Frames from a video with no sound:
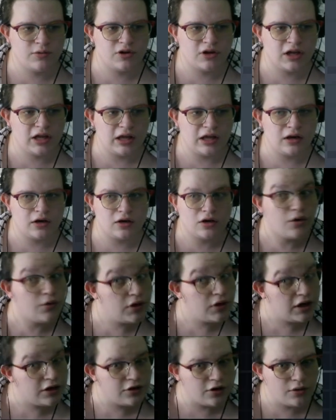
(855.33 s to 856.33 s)
to get... No, they
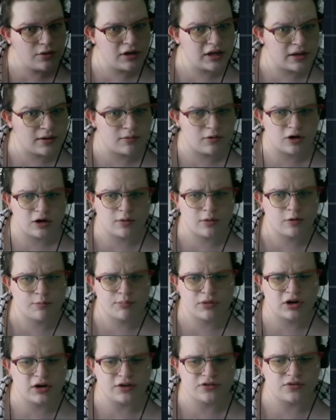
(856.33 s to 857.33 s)
don't get
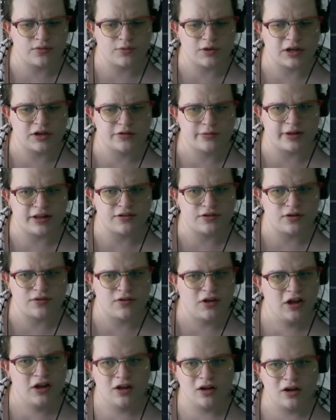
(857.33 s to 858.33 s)
progressively expensive.
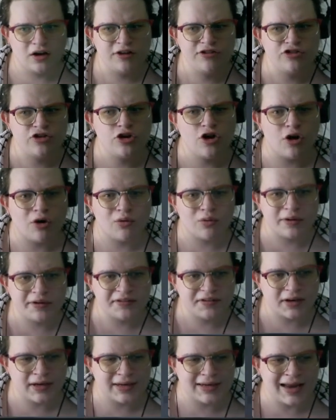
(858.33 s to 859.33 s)
There's no
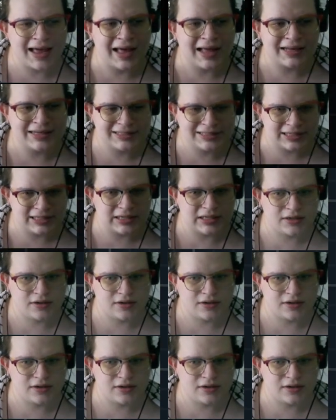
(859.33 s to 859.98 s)
reason not to